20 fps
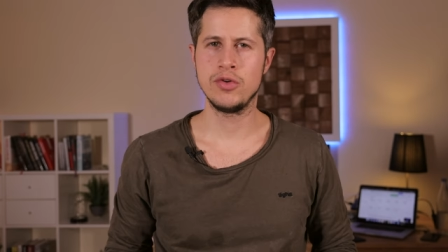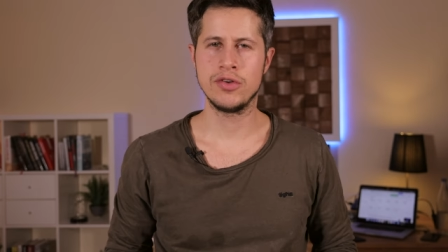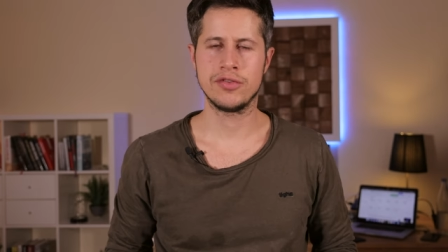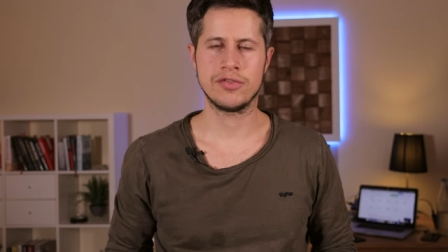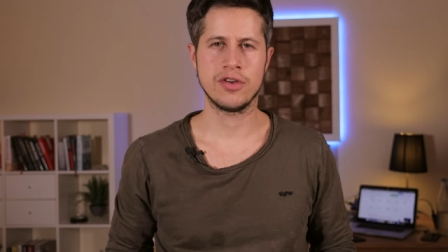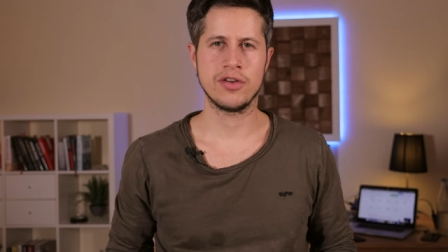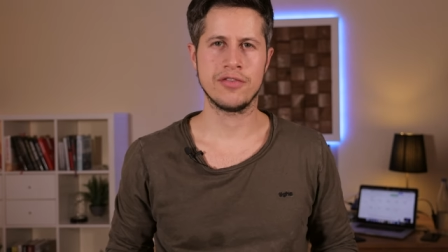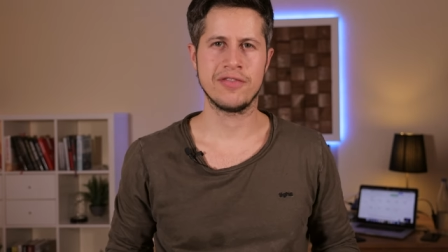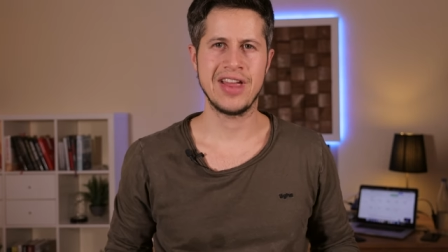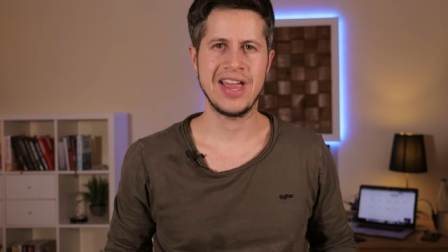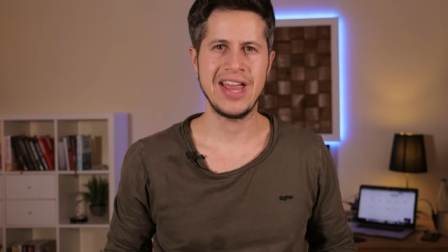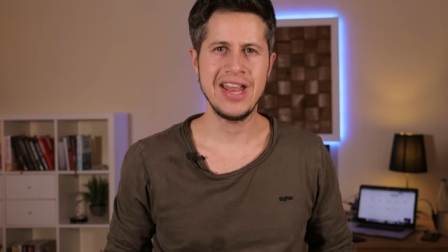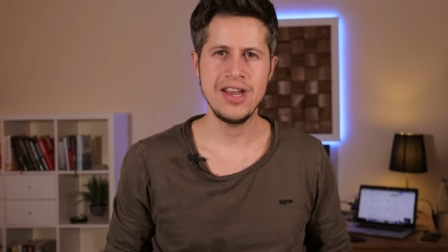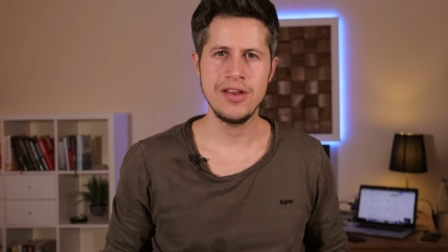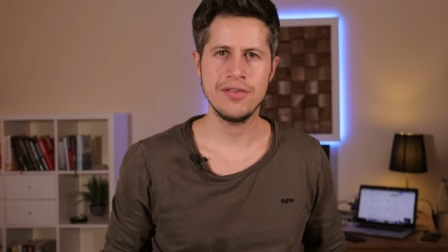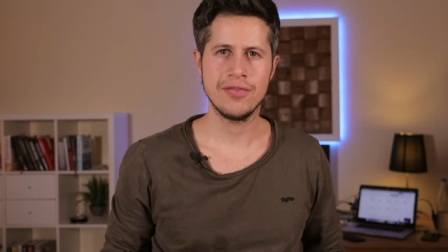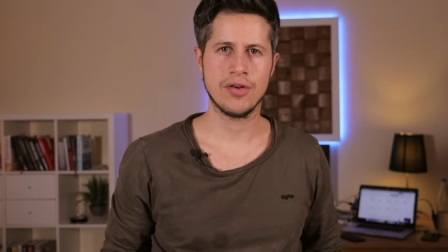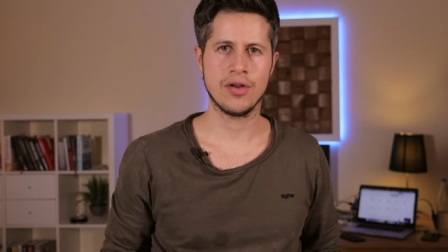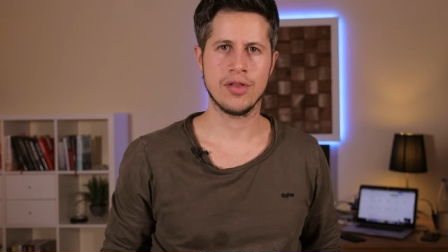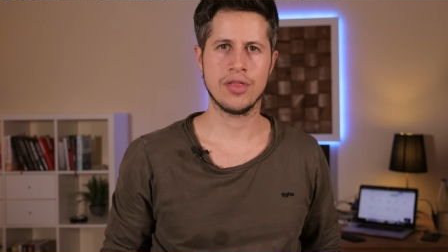If you have any
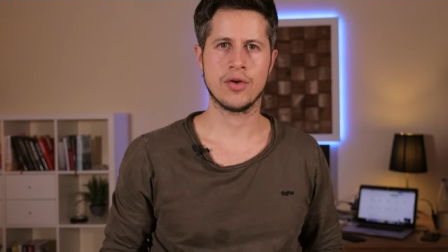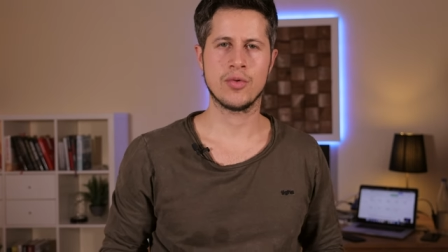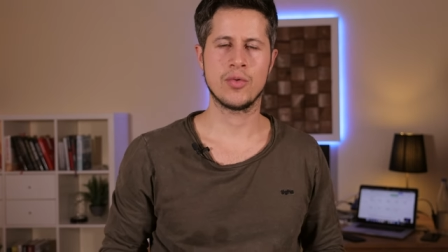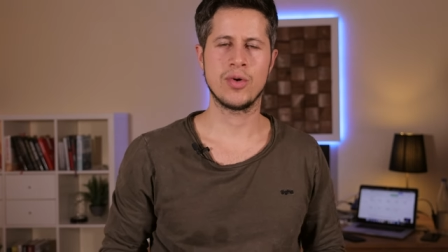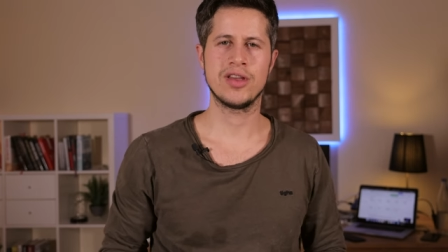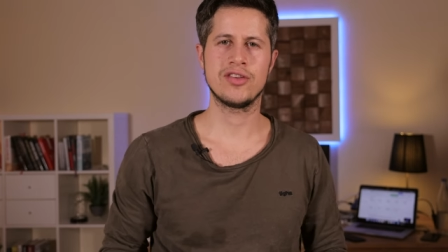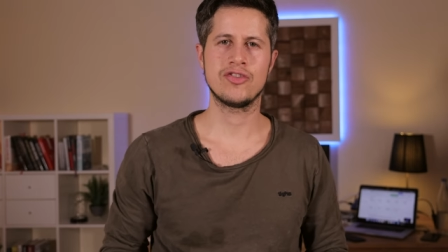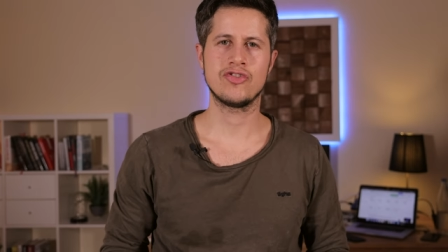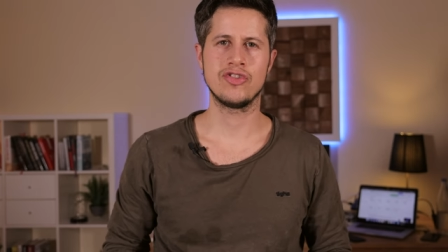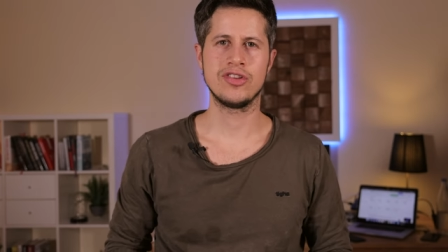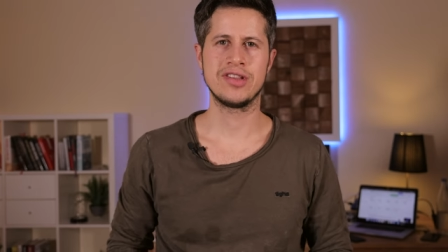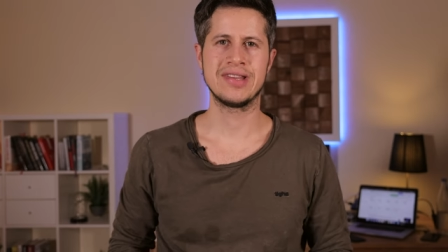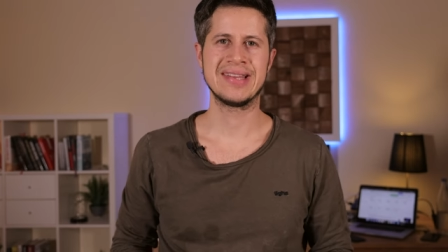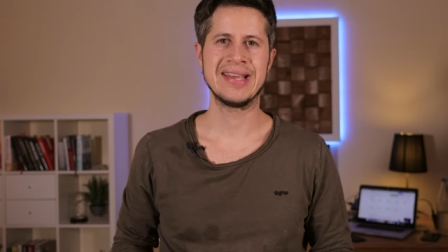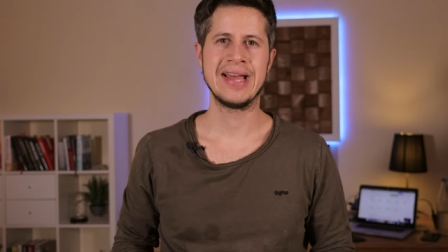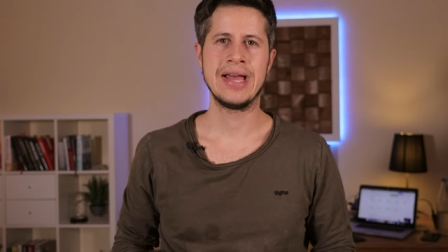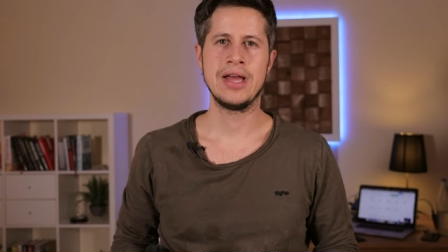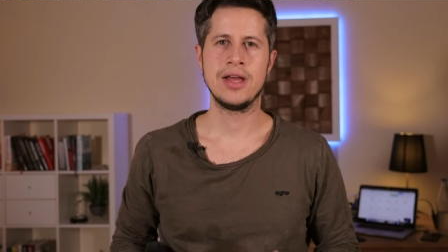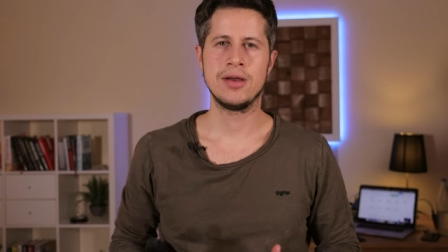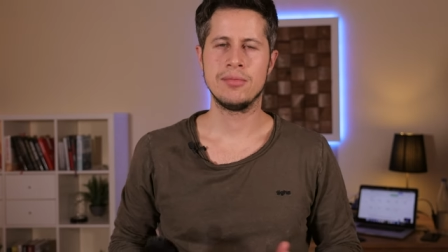further questions,
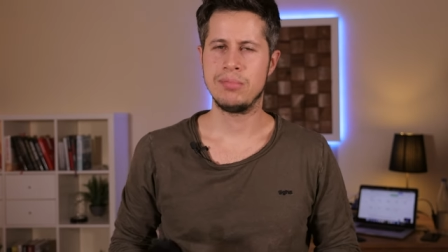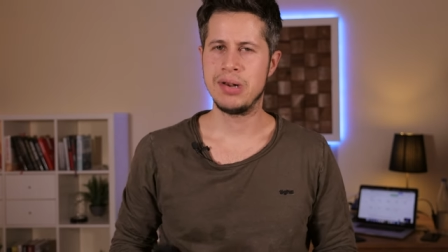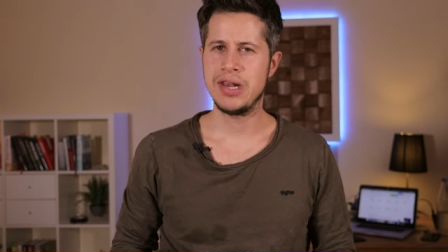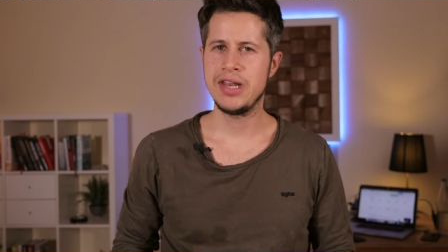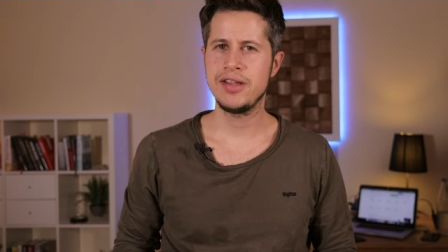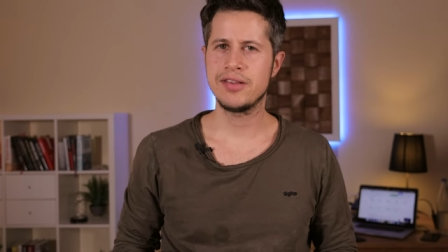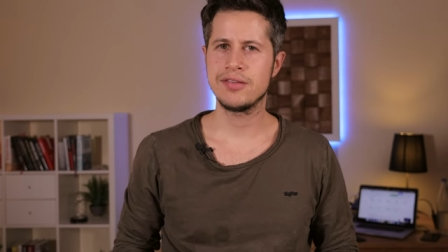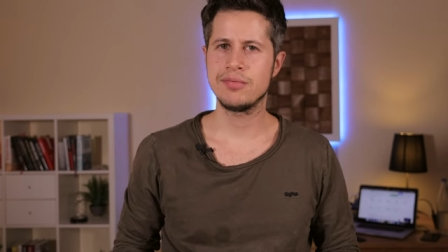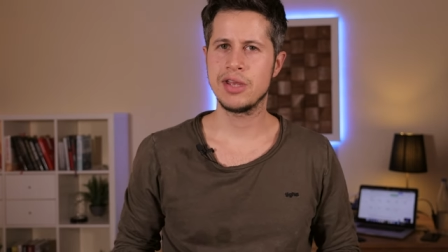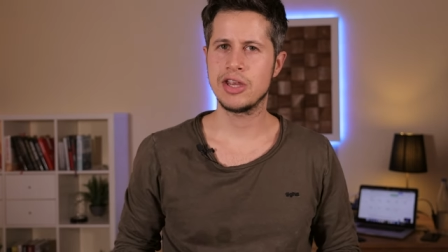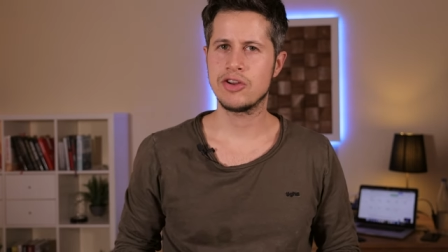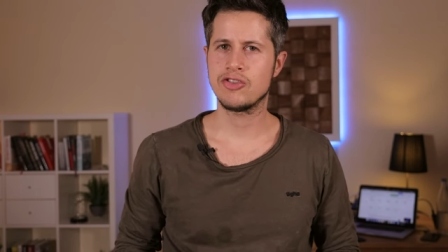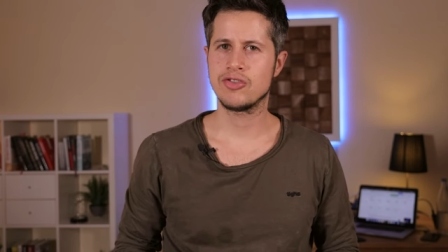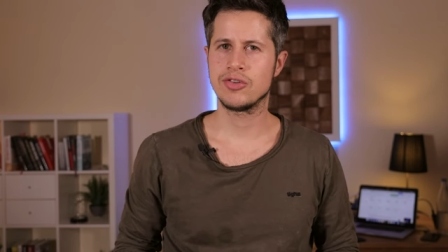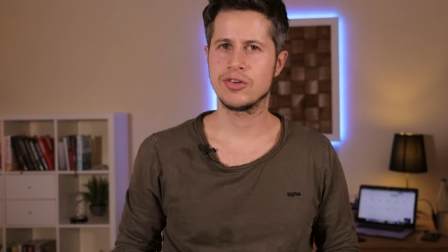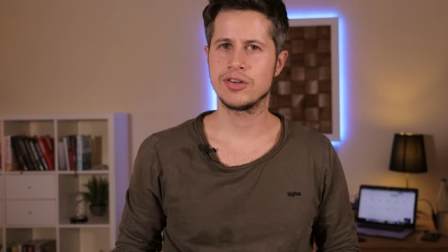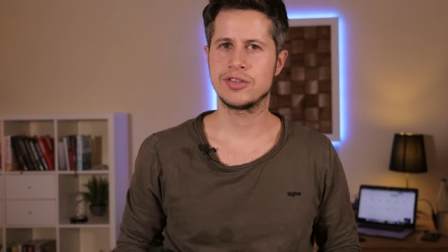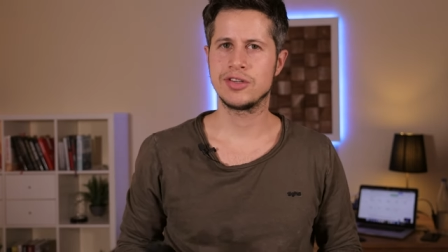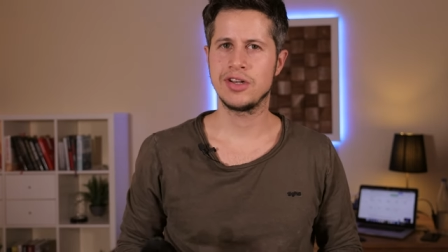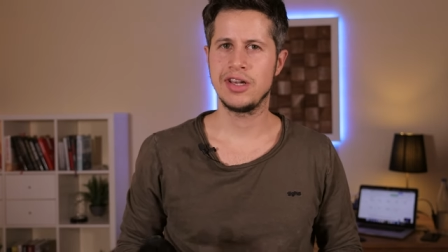please make
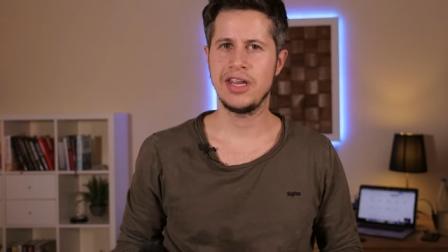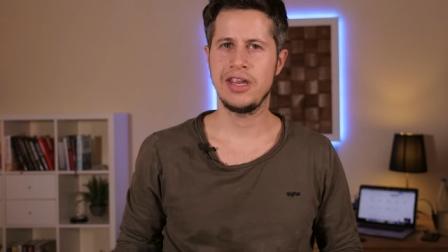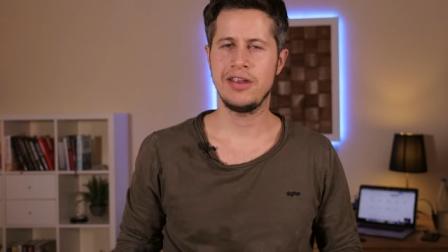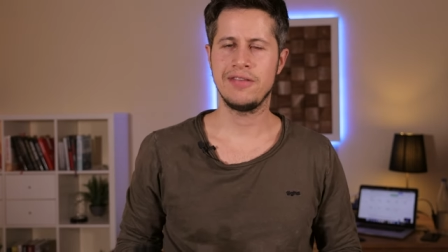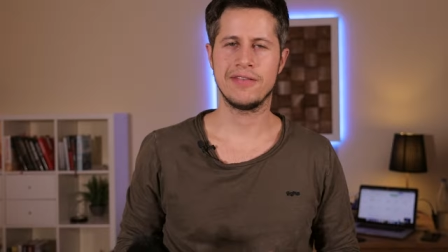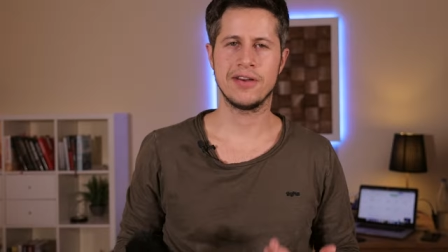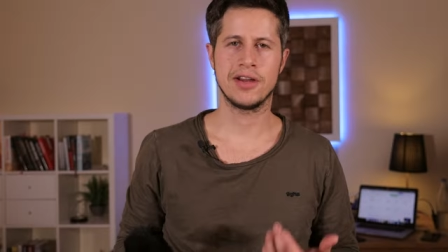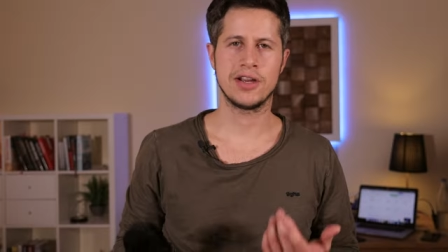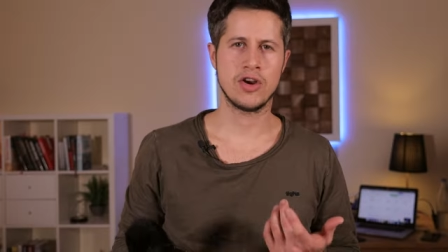sure to leave a